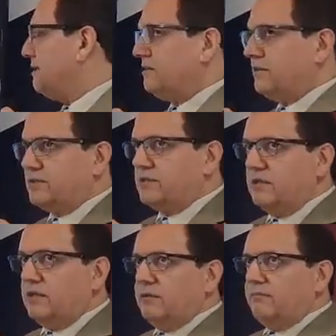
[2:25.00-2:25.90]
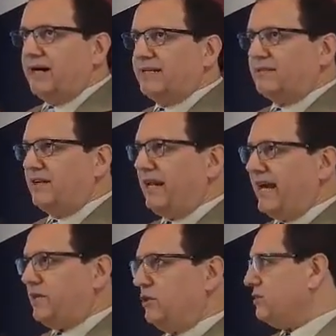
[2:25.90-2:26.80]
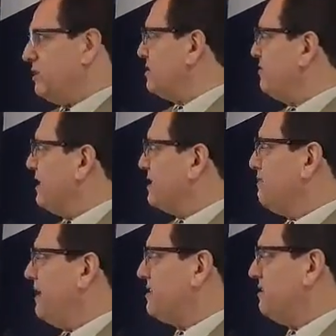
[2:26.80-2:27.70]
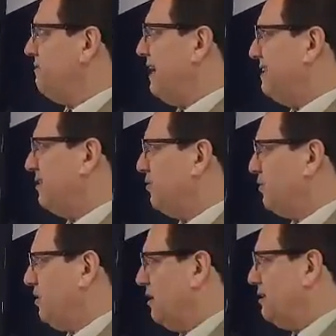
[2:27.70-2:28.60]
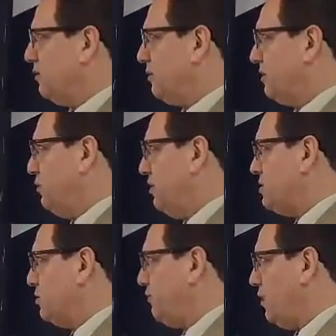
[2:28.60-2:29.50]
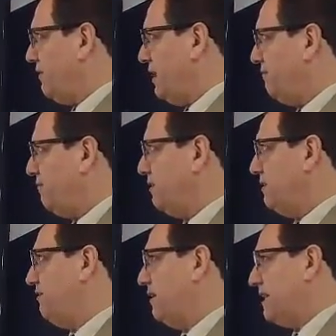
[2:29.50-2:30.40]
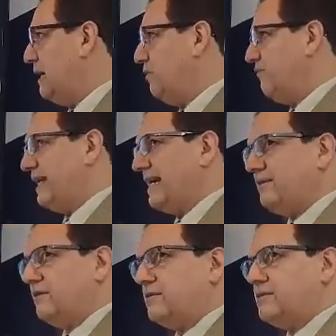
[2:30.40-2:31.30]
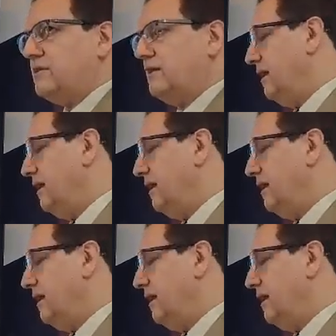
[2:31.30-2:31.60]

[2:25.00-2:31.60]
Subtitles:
catheters, but really I use it. It's very expensive. I don't think you need it. If you have enough different type of the catheters,